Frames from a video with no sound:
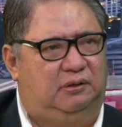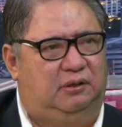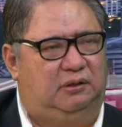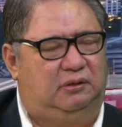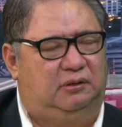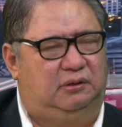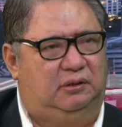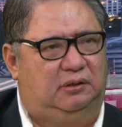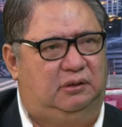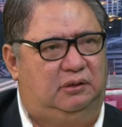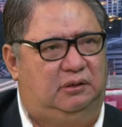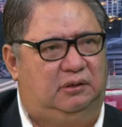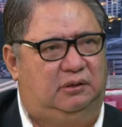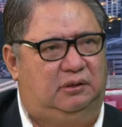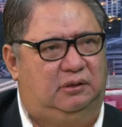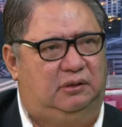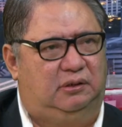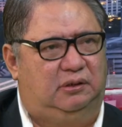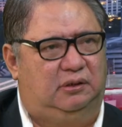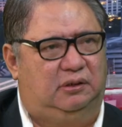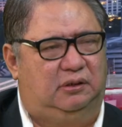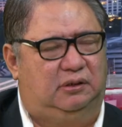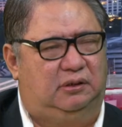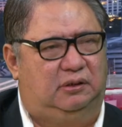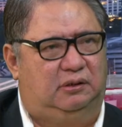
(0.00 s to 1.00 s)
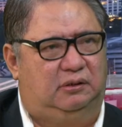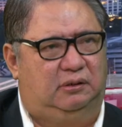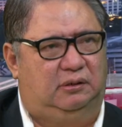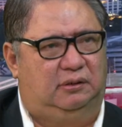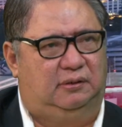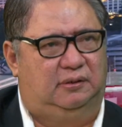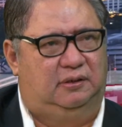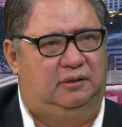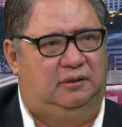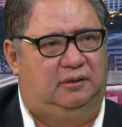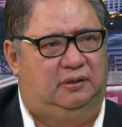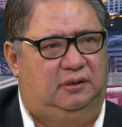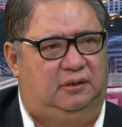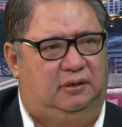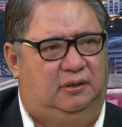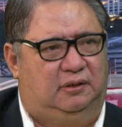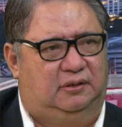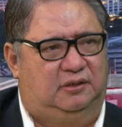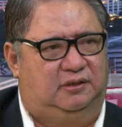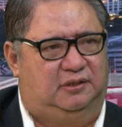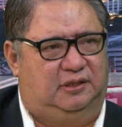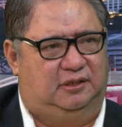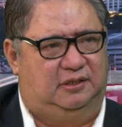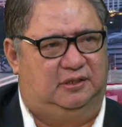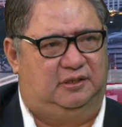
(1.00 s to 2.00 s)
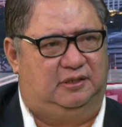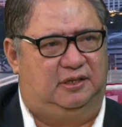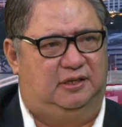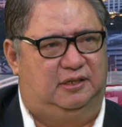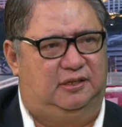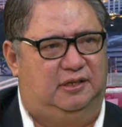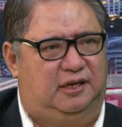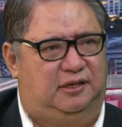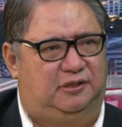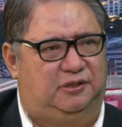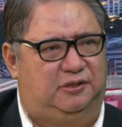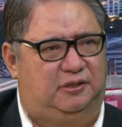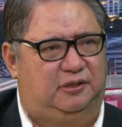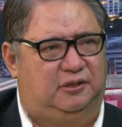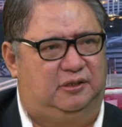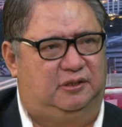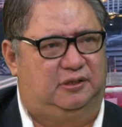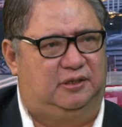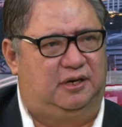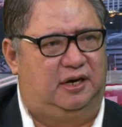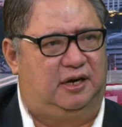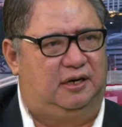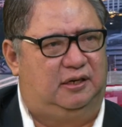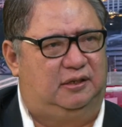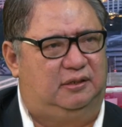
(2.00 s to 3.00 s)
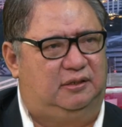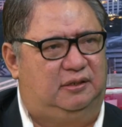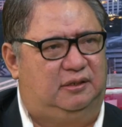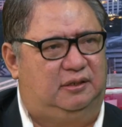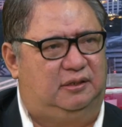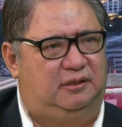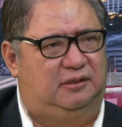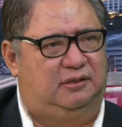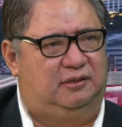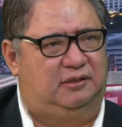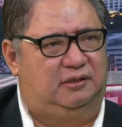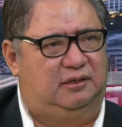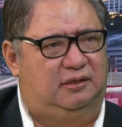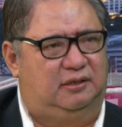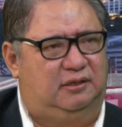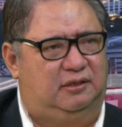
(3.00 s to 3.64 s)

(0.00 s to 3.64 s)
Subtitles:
the Citizen National Guard is